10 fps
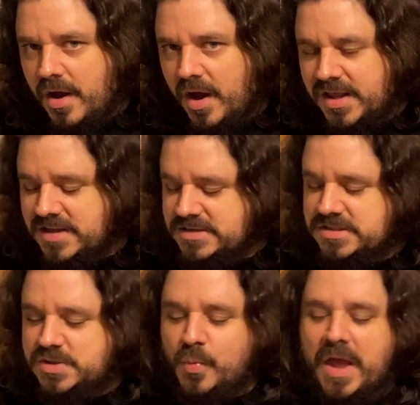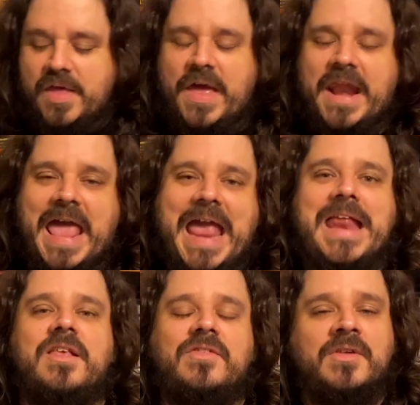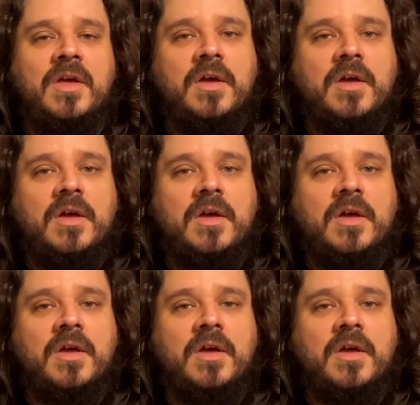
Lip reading: audience the way that 80s